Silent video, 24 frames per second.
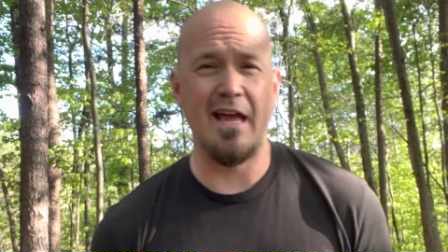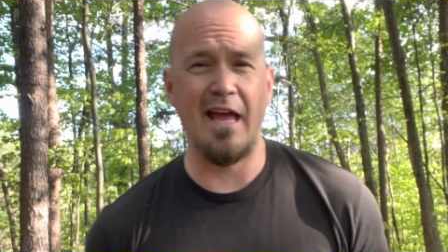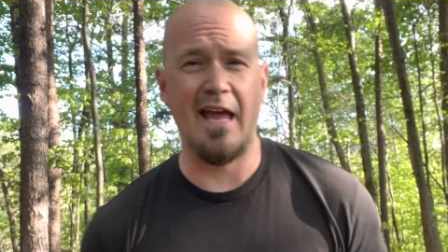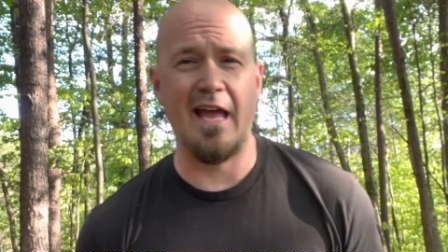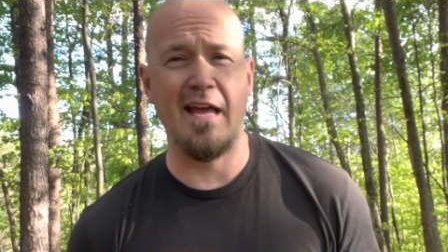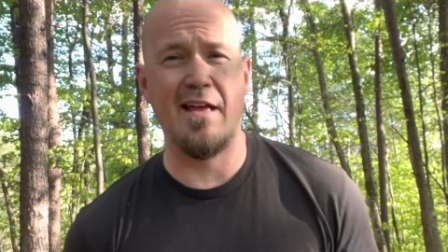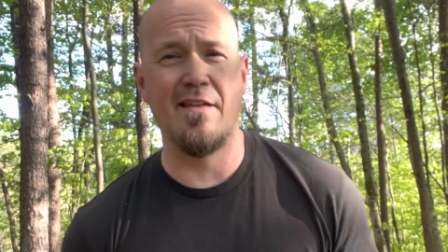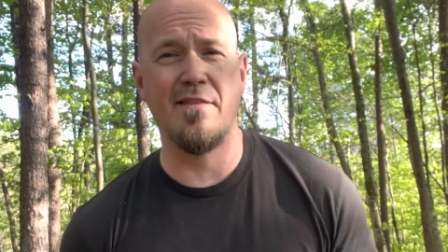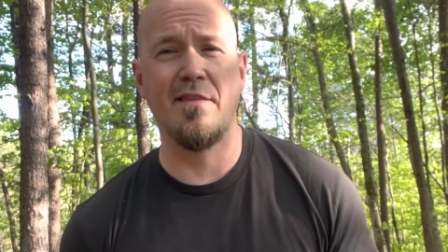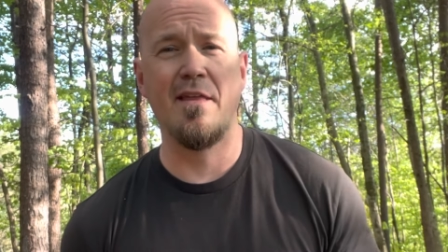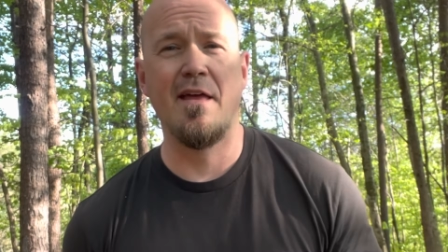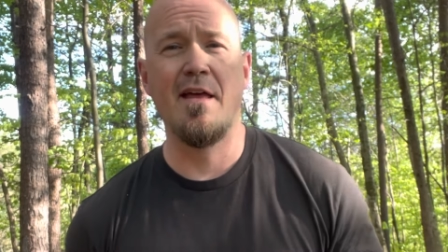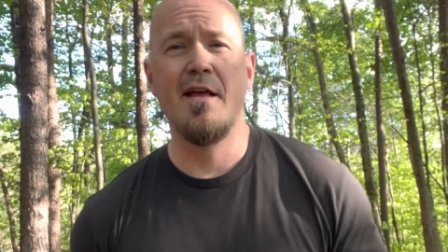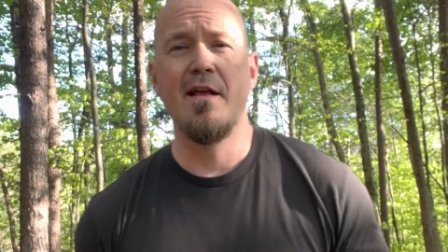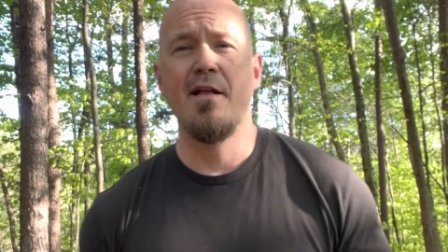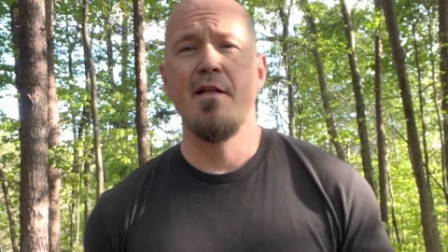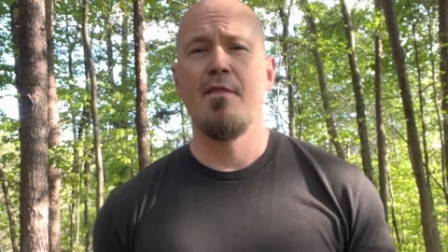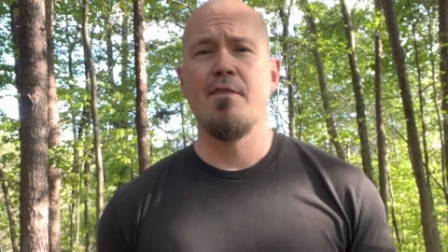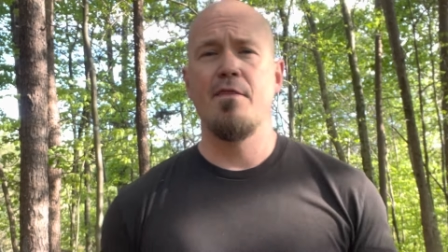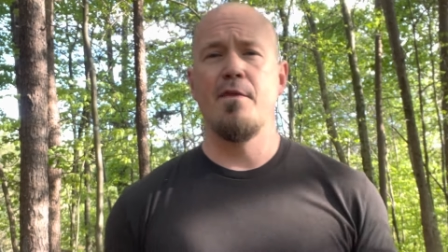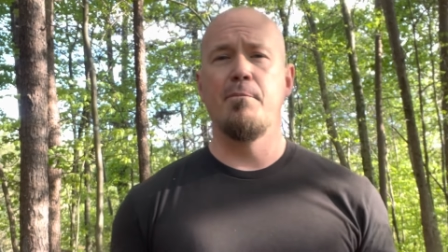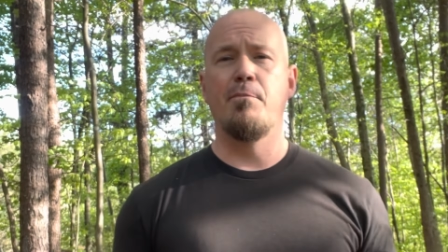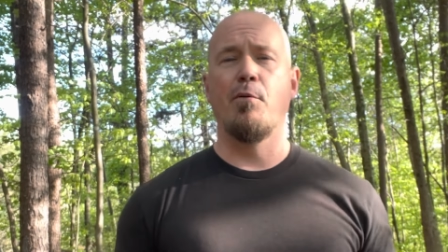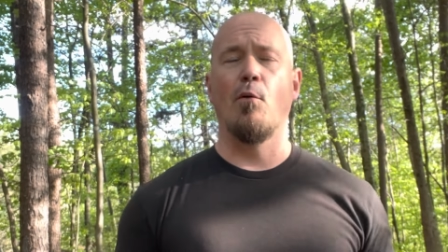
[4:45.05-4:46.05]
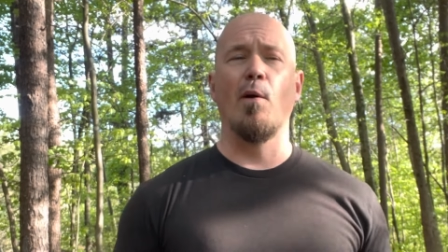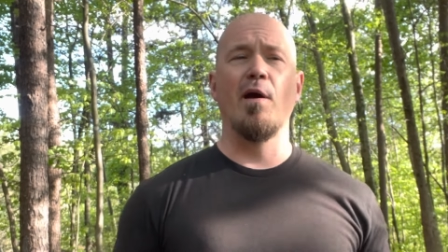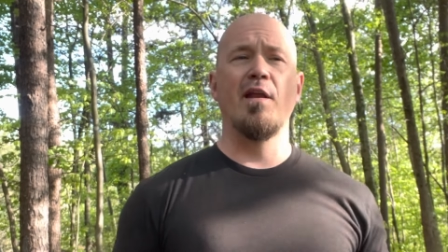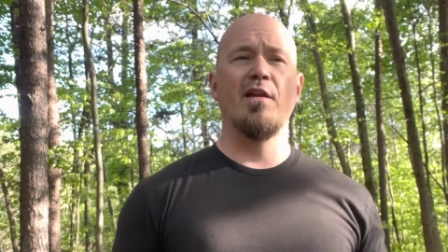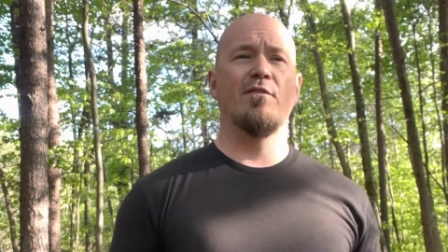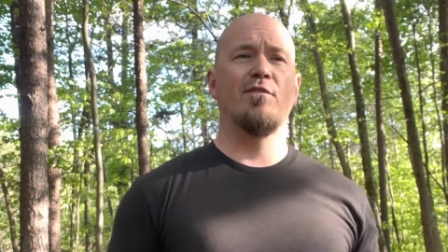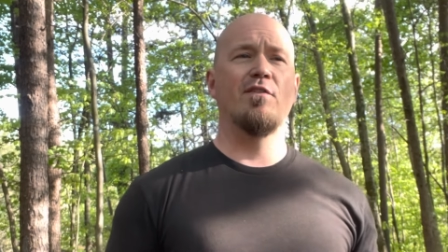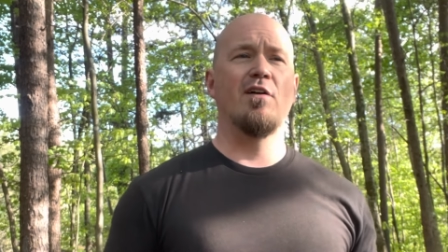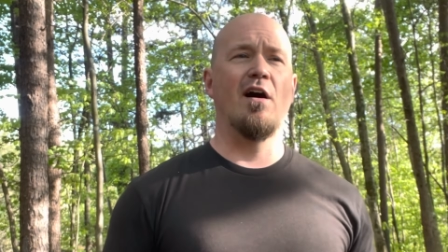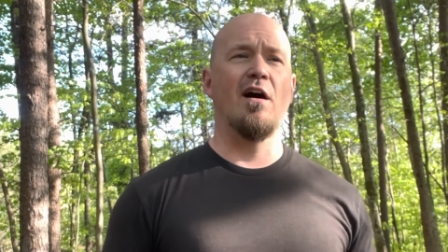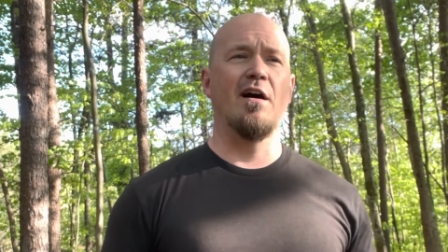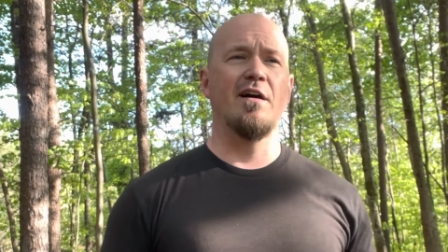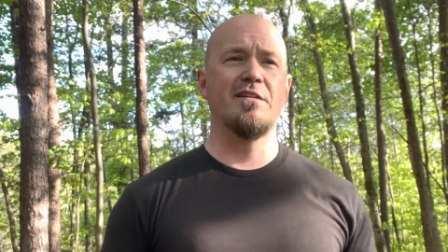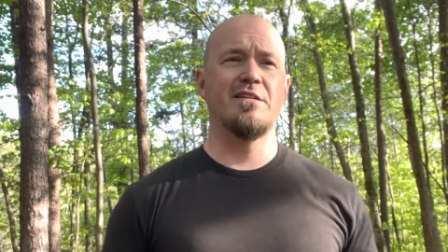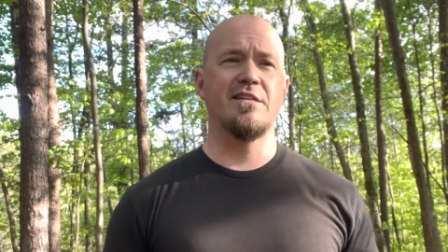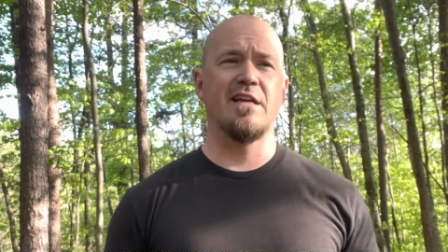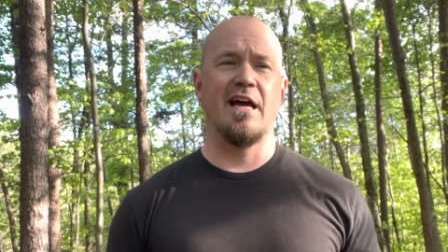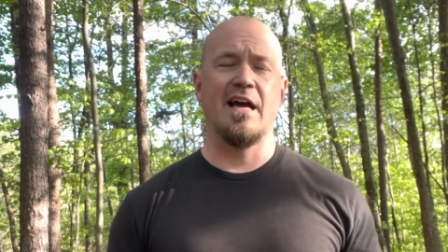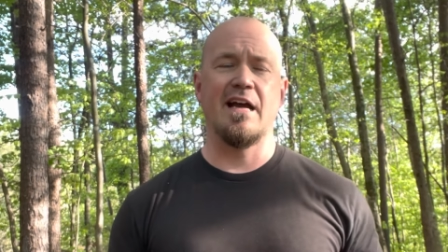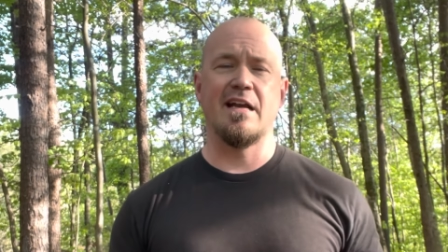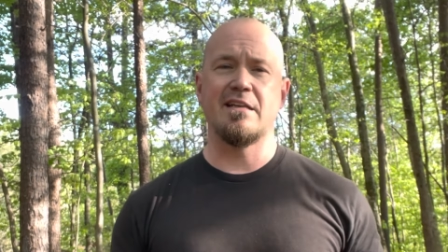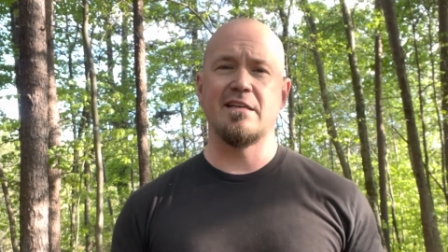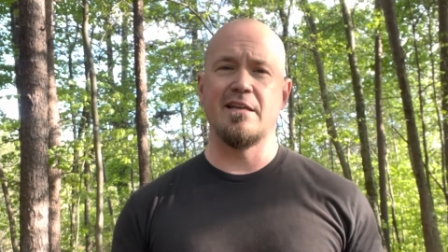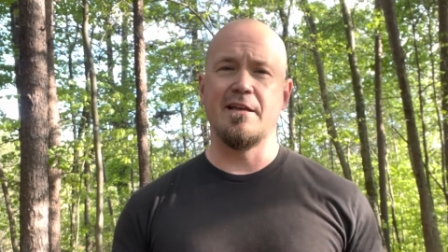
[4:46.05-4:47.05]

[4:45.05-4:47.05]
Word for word: and the point of contact.